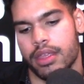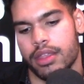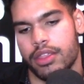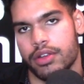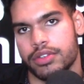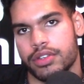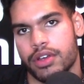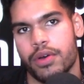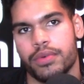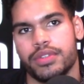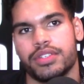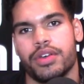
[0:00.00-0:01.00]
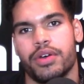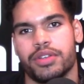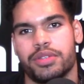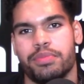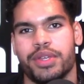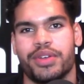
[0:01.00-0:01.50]
there's always going
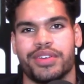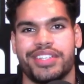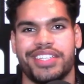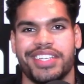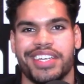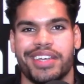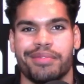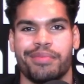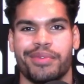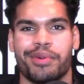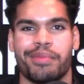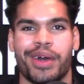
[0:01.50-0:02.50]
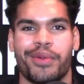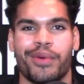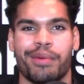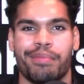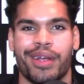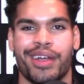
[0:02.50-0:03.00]
to be critique of no matter
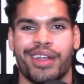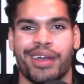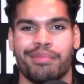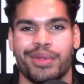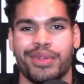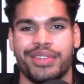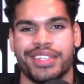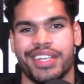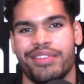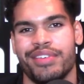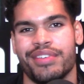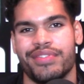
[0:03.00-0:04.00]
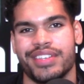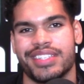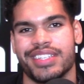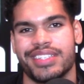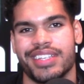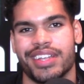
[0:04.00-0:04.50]
what paradigm you're using, even if it's
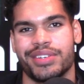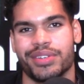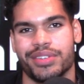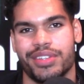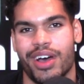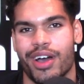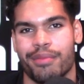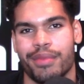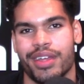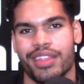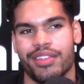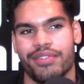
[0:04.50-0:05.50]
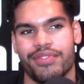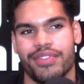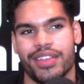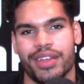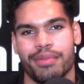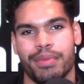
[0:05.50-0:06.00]
the central dogma in the
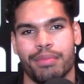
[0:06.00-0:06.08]
field.